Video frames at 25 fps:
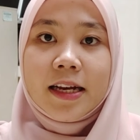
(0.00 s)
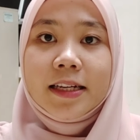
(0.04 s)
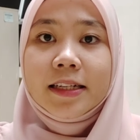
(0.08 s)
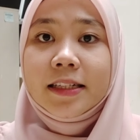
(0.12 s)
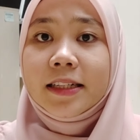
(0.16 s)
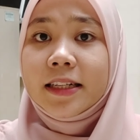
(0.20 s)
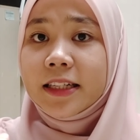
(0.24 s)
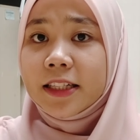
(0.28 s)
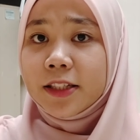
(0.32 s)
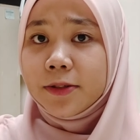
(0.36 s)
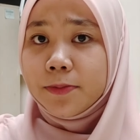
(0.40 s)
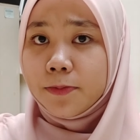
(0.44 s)

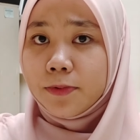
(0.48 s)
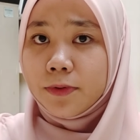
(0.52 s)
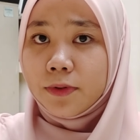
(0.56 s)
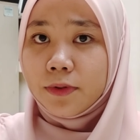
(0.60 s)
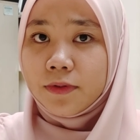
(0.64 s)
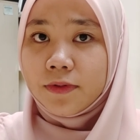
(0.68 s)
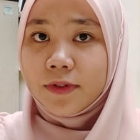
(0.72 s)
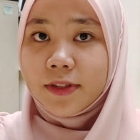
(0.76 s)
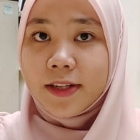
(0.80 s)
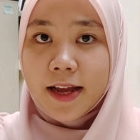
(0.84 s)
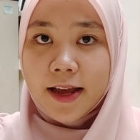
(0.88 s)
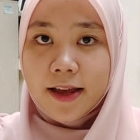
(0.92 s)
This
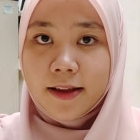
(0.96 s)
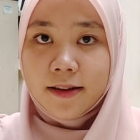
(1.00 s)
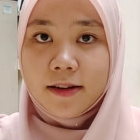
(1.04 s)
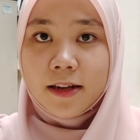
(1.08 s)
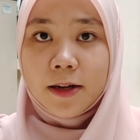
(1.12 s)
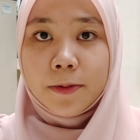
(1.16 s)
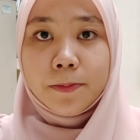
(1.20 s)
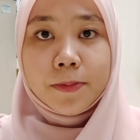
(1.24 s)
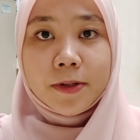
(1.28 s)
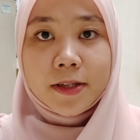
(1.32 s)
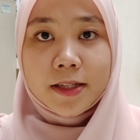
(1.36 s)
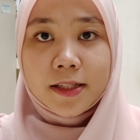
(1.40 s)
proves that
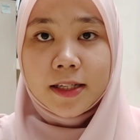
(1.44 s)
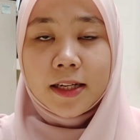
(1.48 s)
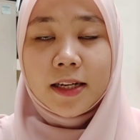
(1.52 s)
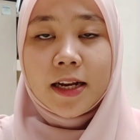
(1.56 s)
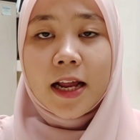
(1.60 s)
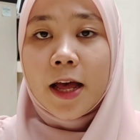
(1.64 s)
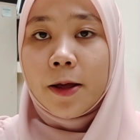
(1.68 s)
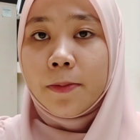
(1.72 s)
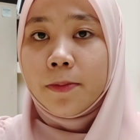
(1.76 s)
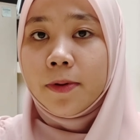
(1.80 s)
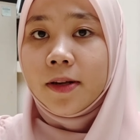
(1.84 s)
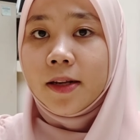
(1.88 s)
a person's
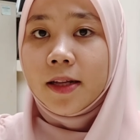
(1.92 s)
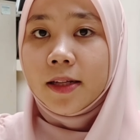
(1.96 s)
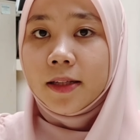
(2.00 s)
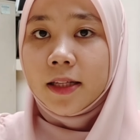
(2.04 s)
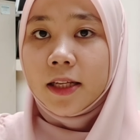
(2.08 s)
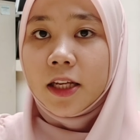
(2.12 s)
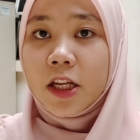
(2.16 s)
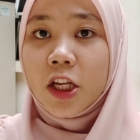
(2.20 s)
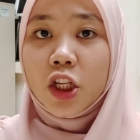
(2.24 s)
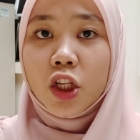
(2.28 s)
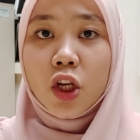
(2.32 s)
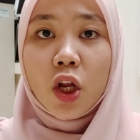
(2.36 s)

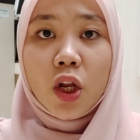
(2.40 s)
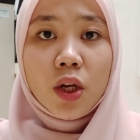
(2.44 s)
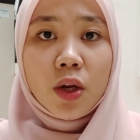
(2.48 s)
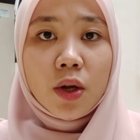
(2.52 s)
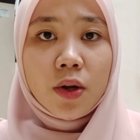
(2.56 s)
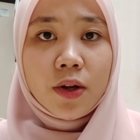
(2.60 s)
ability not